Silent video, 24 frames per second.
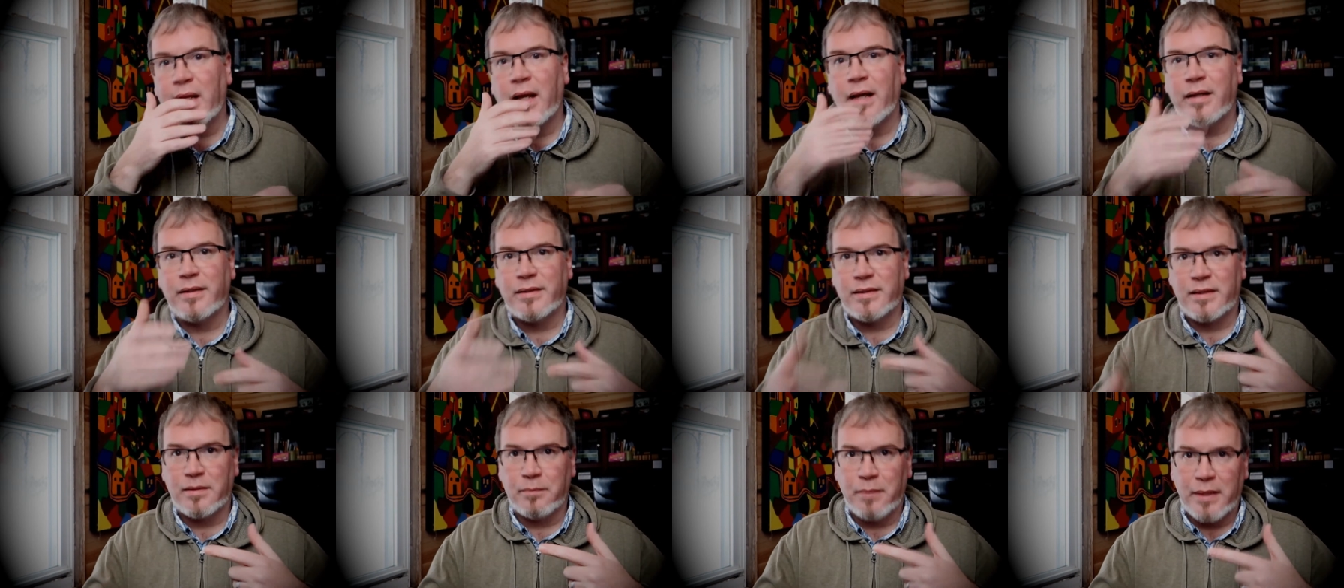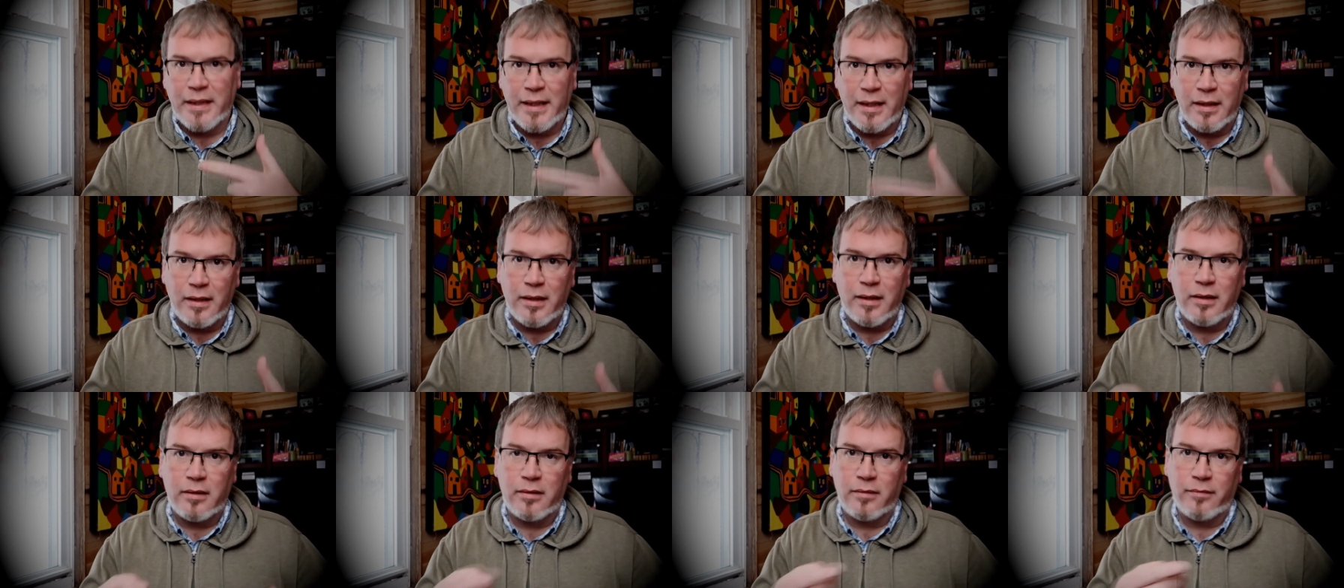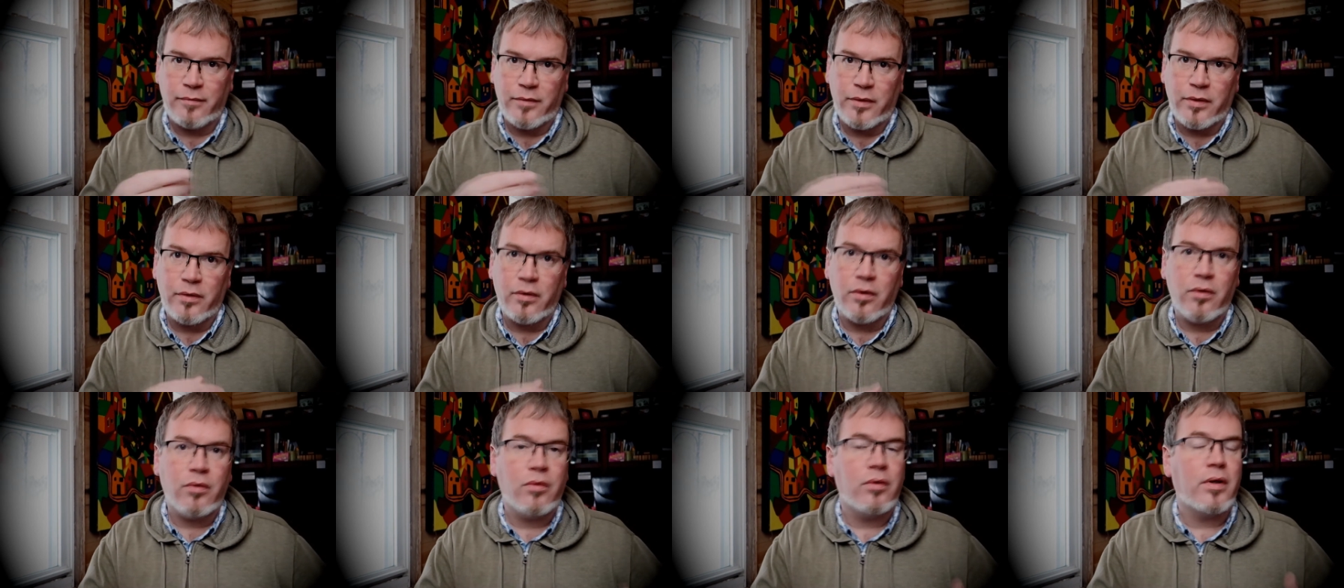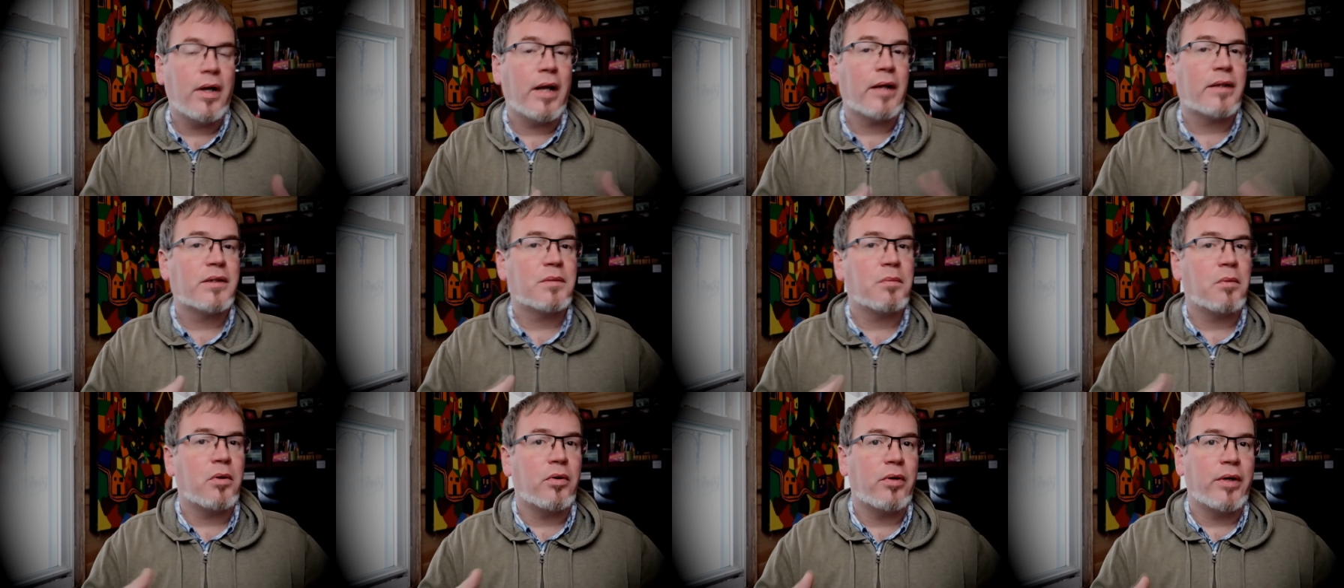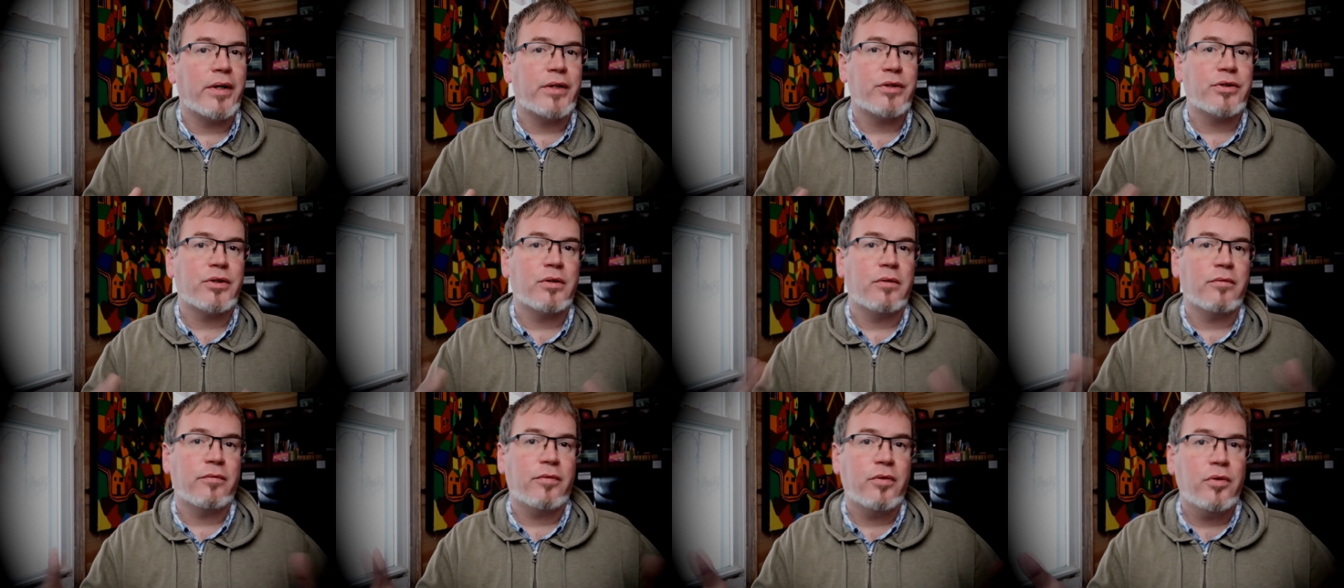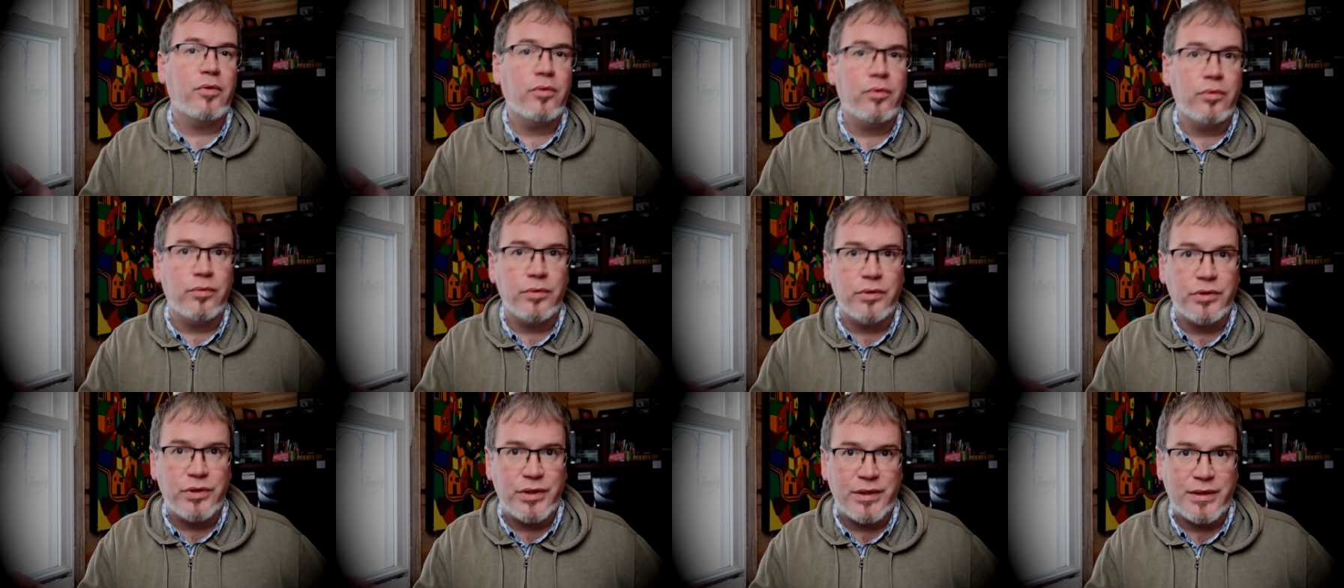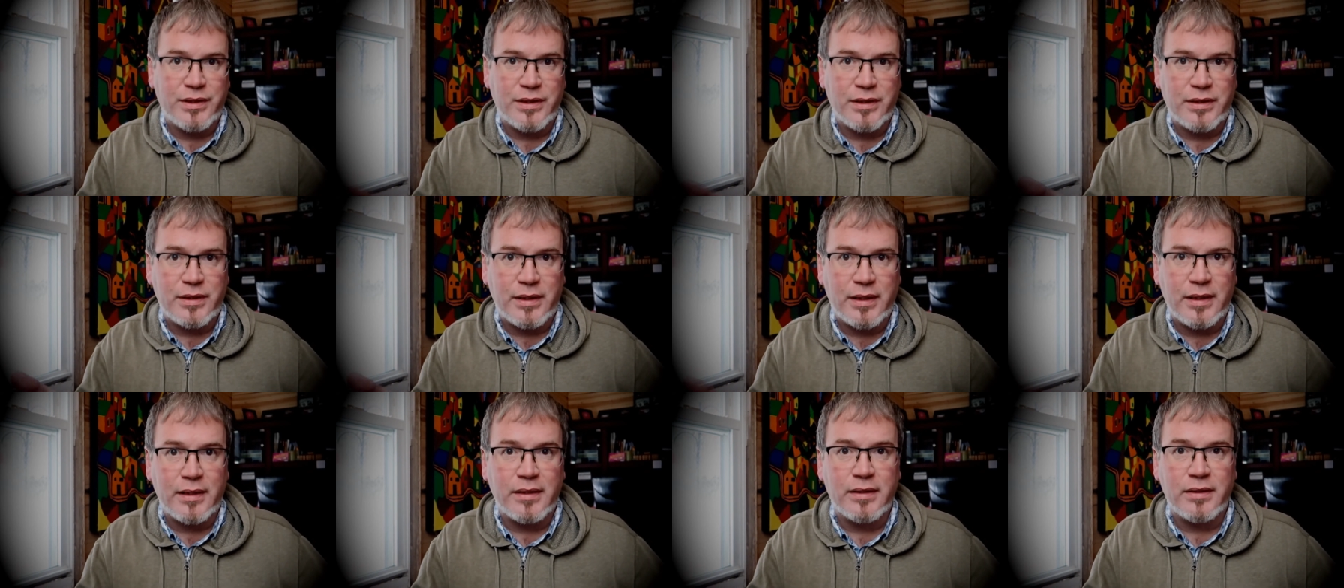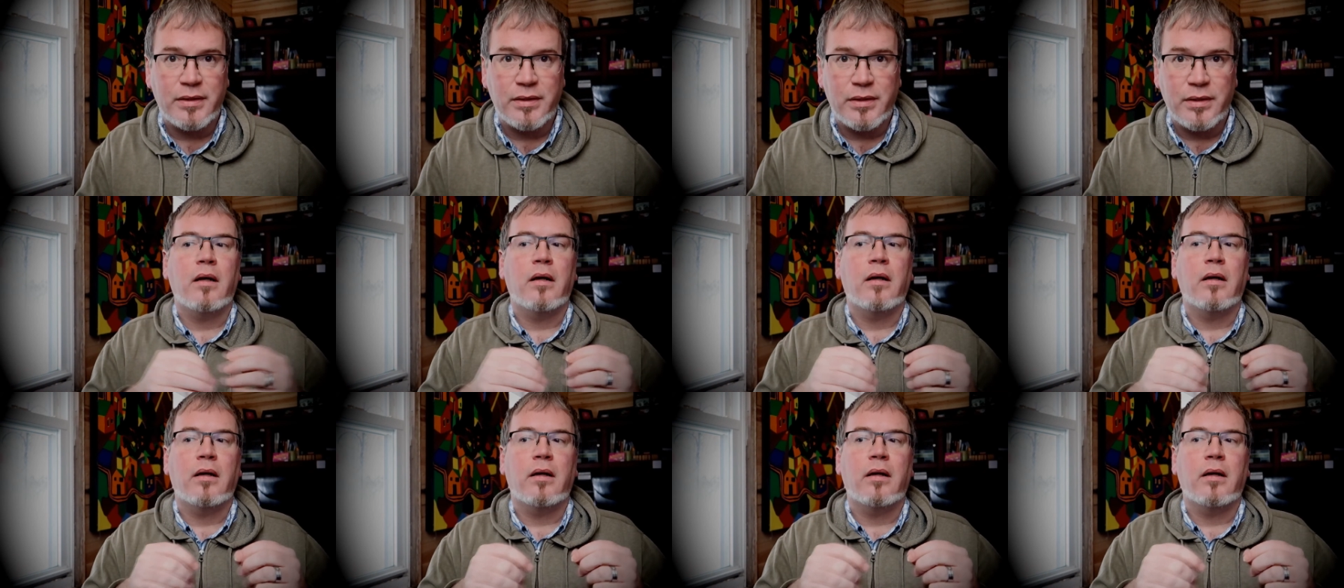as the beginning of their own exploration of who Jesus is.